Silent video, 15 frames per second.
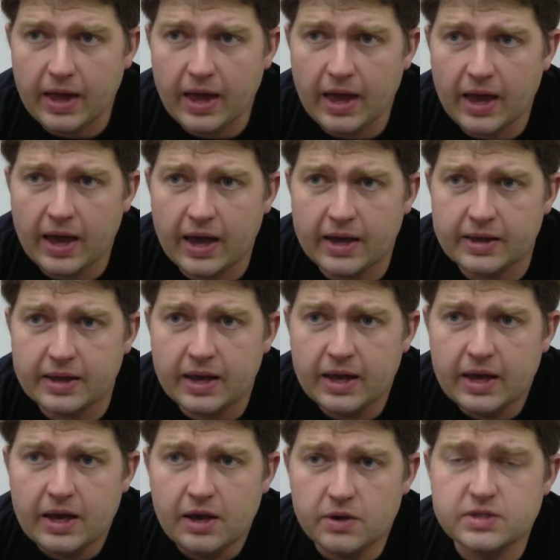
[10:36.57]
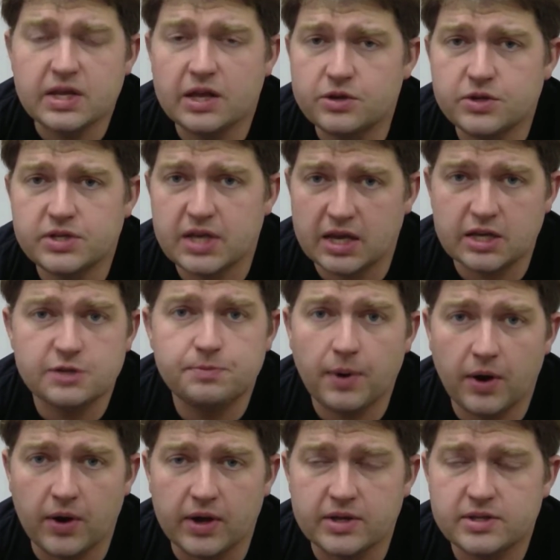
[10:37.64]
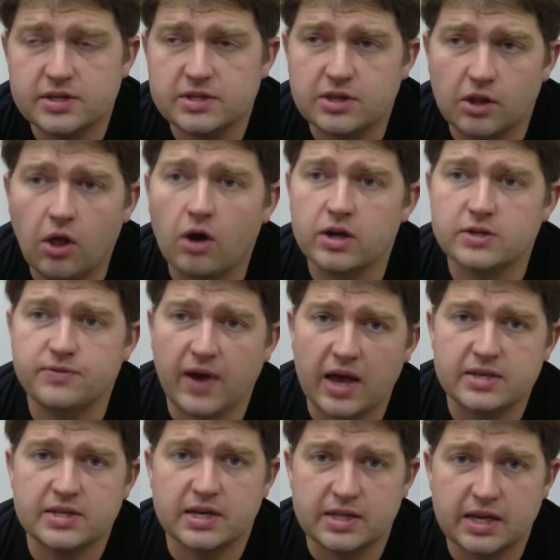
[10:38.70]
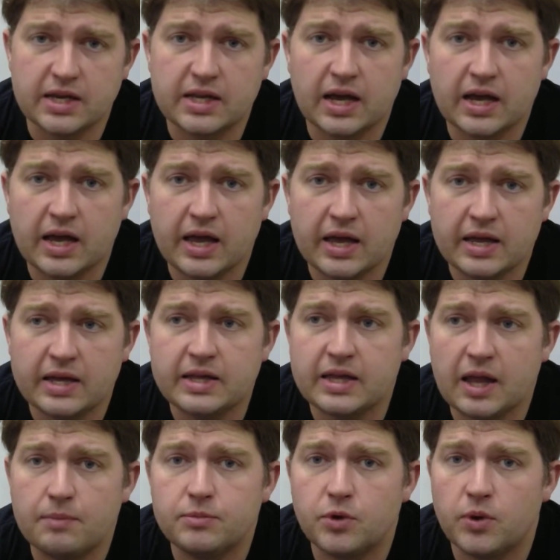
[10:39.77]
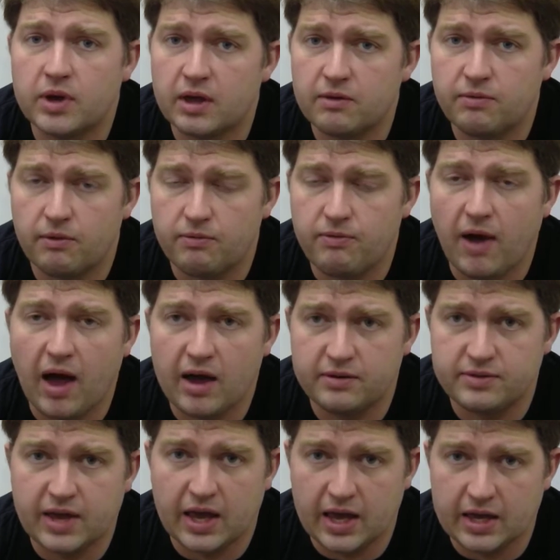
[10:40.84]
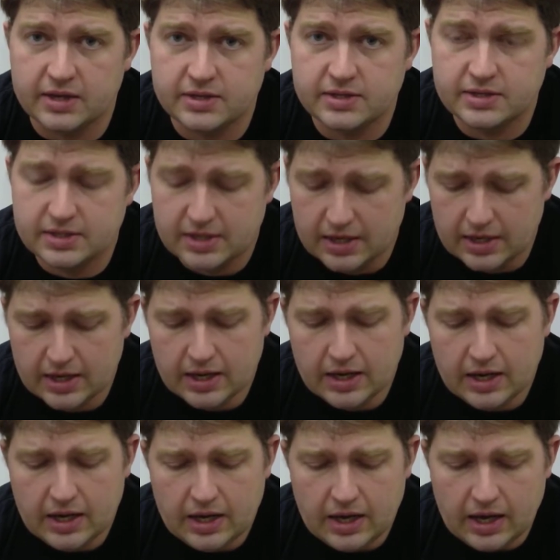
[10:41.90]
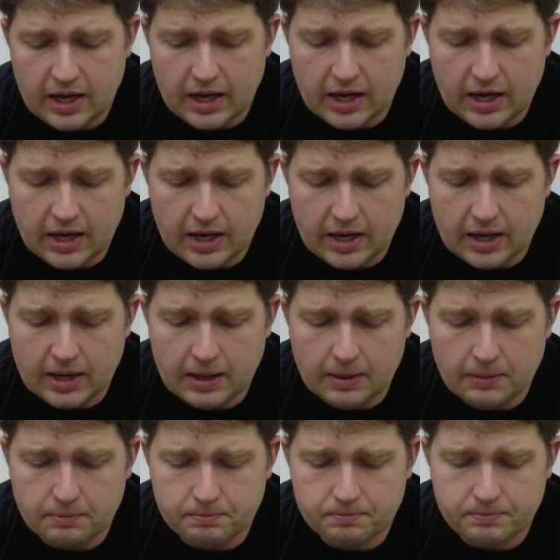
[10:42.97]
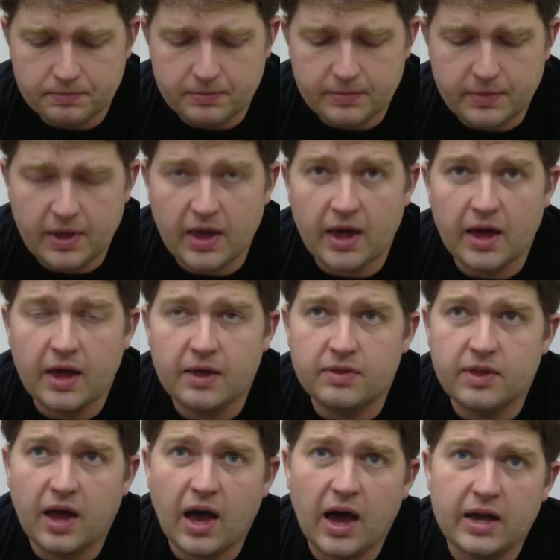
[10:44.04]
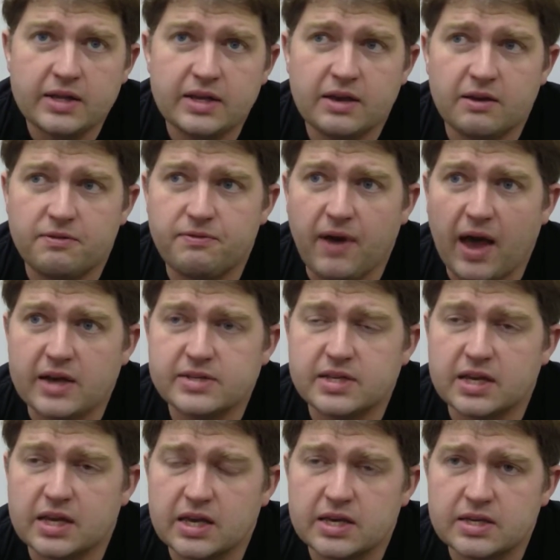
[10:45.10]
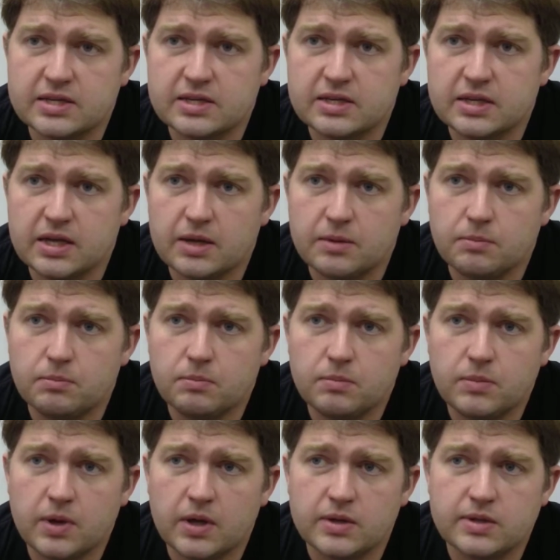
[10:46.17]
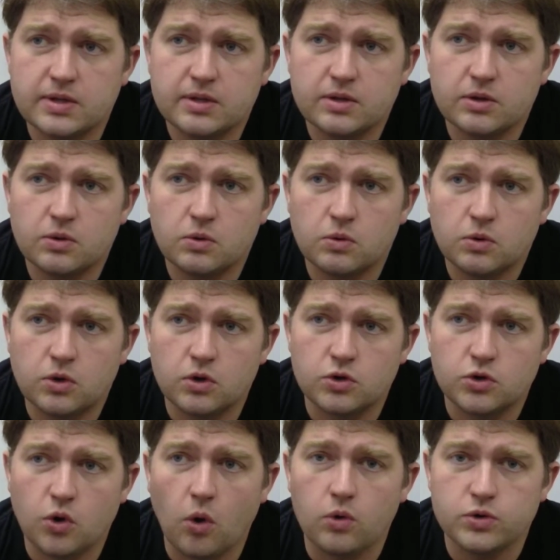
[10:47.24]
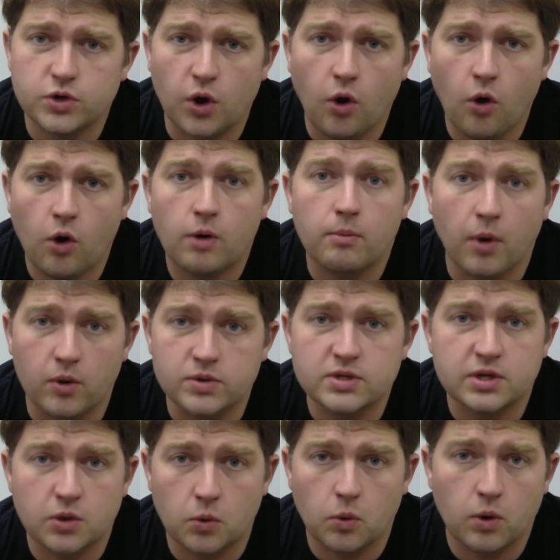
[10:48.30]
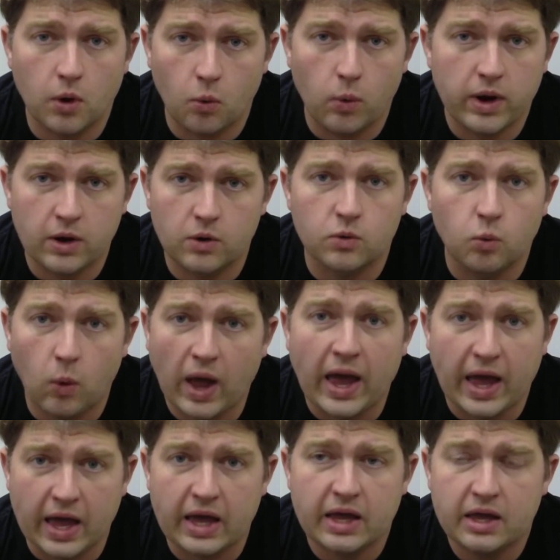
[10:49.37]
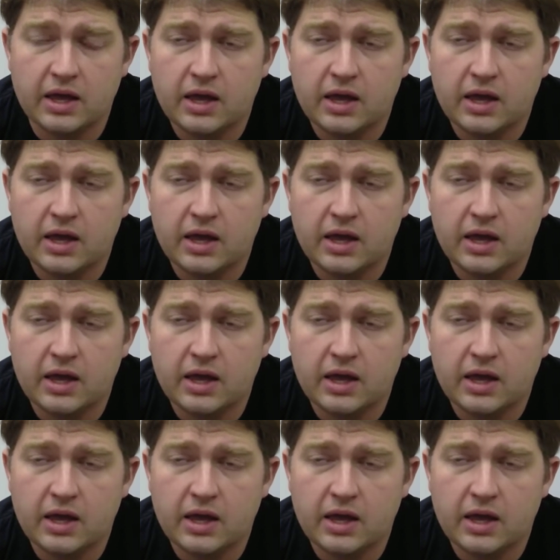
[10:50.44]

And it was an interesting experience. It's the longest fast I did. I ended up doing it for 5 days. And the idea of fasting is it controls your hormones in a weird way.